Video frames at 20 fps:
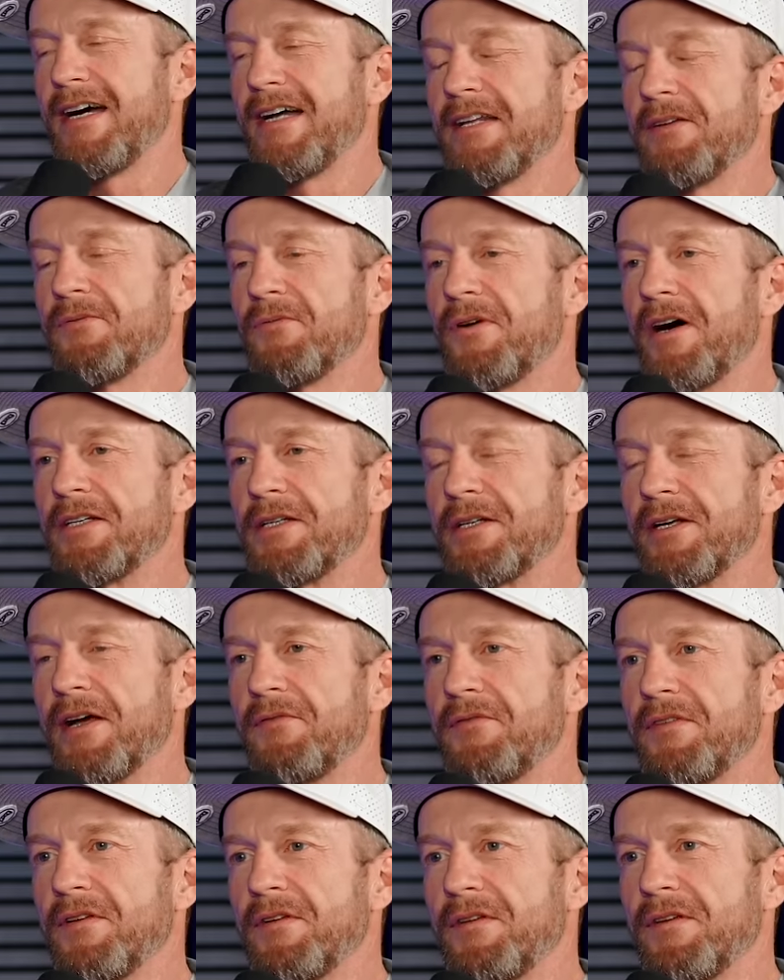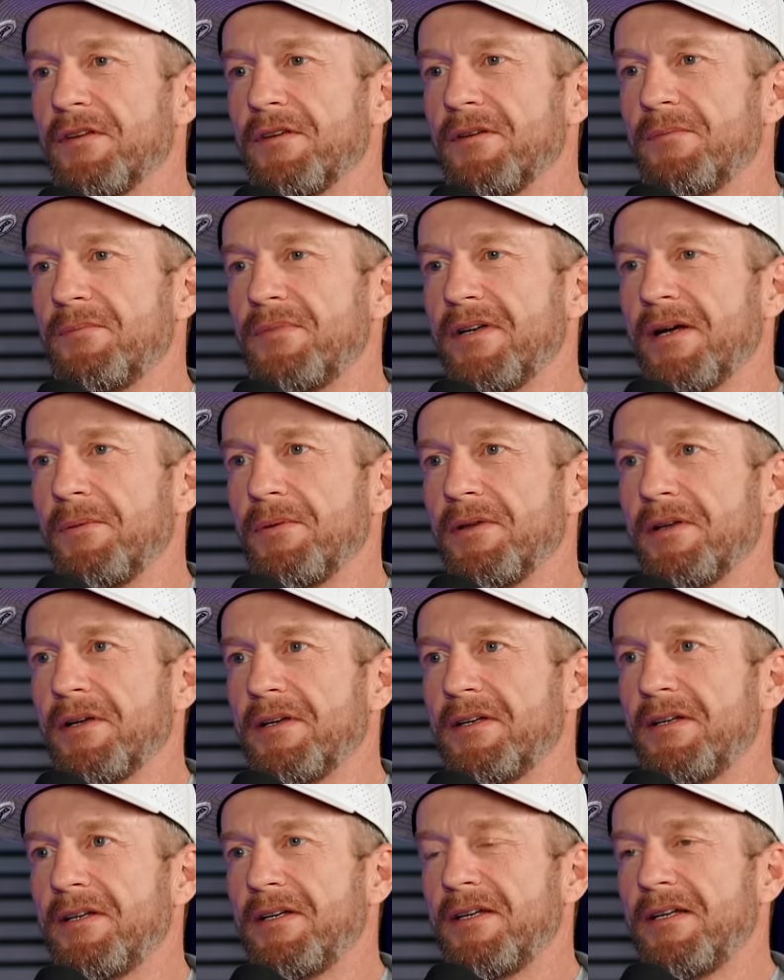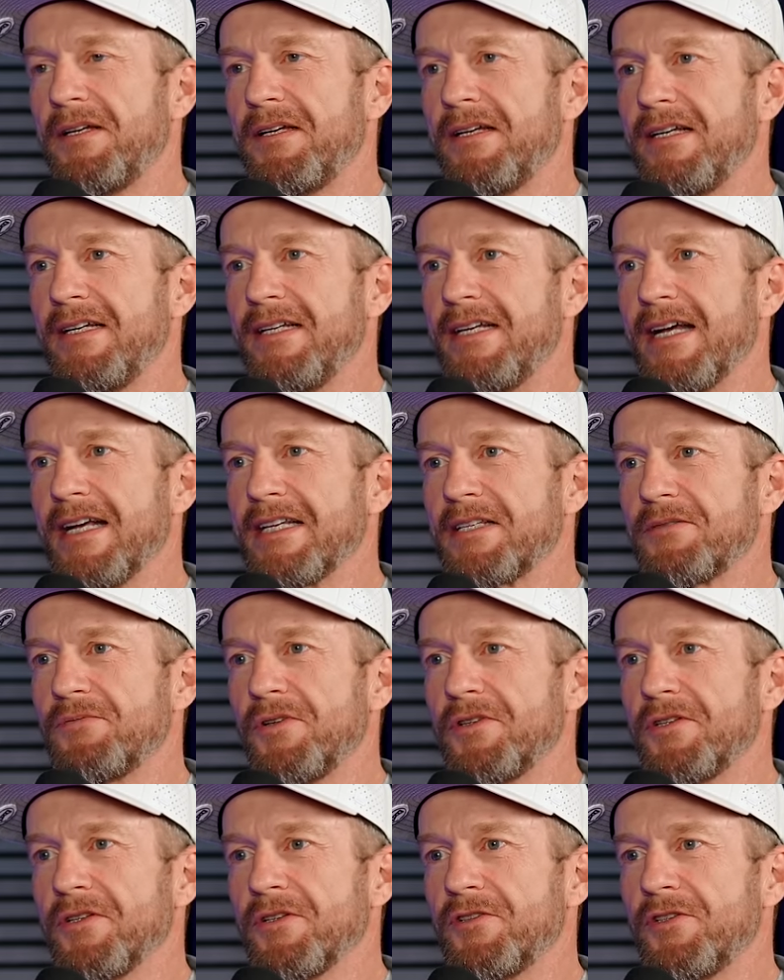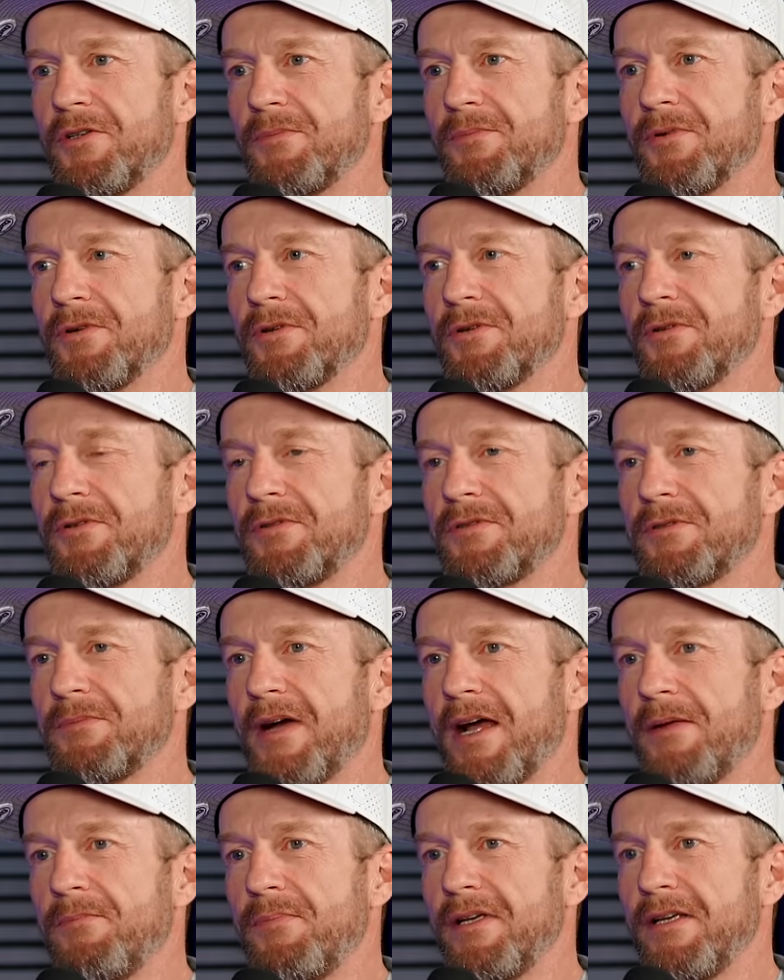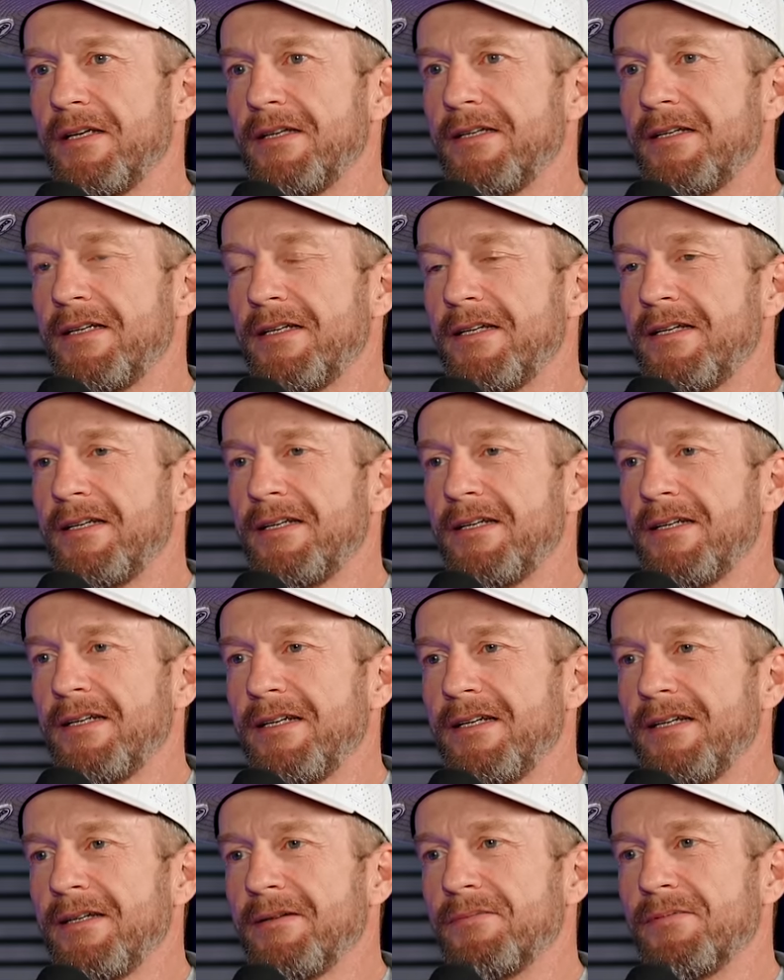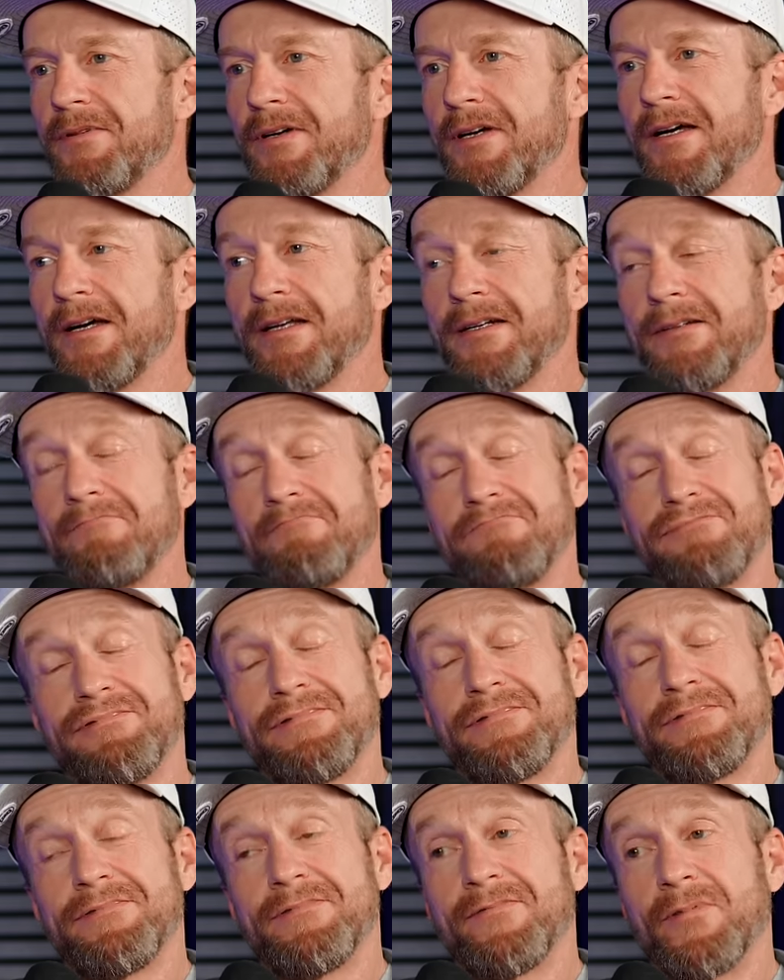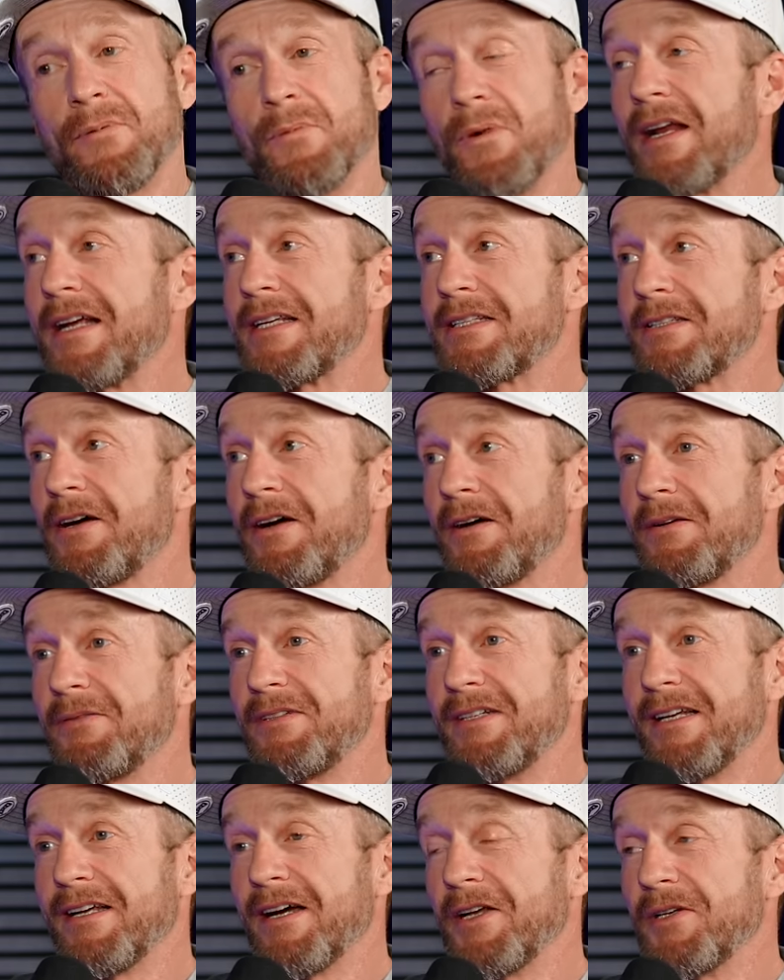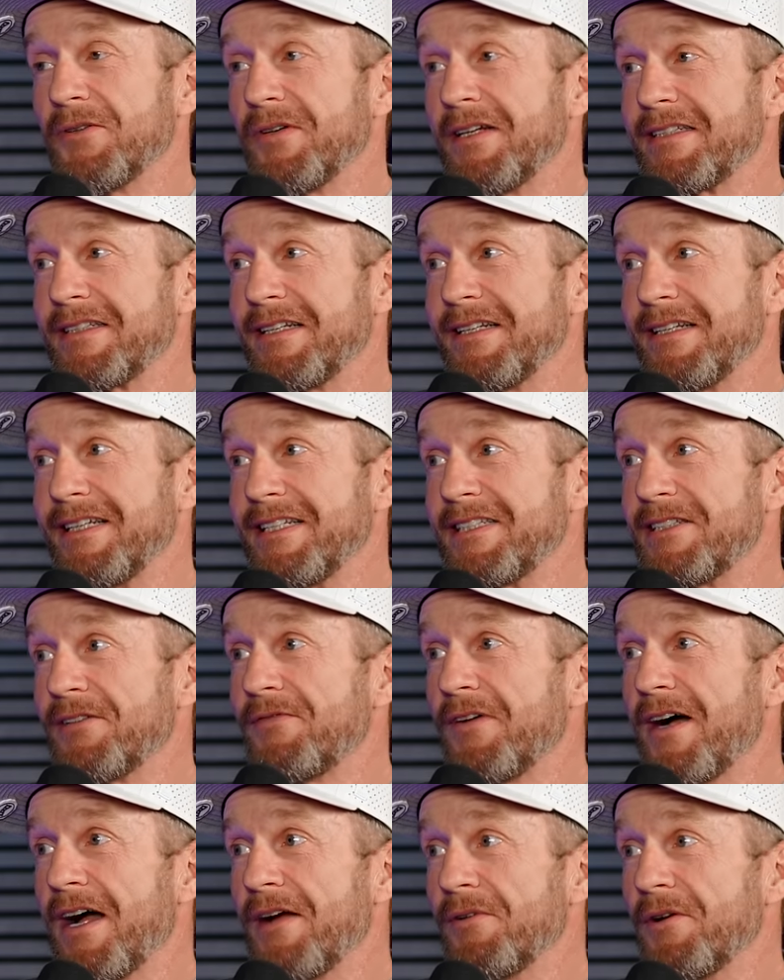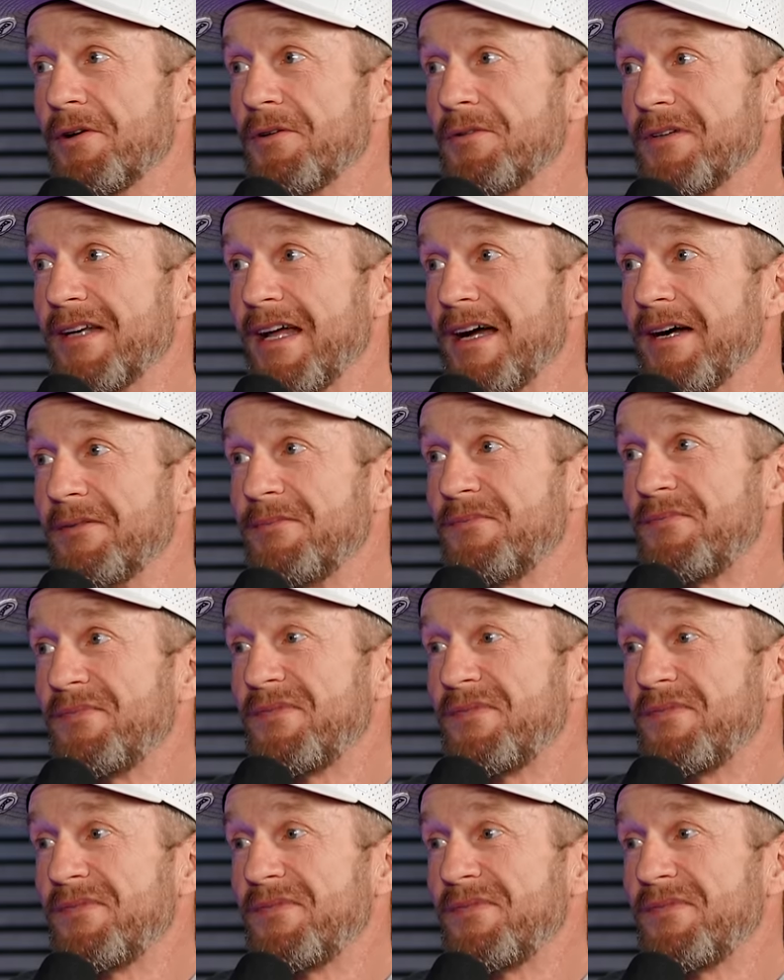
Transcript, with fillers: I didn't watch enough to, to be able to guess what their DUPRs might be. But from what I saw, Andre is at least a 5 now.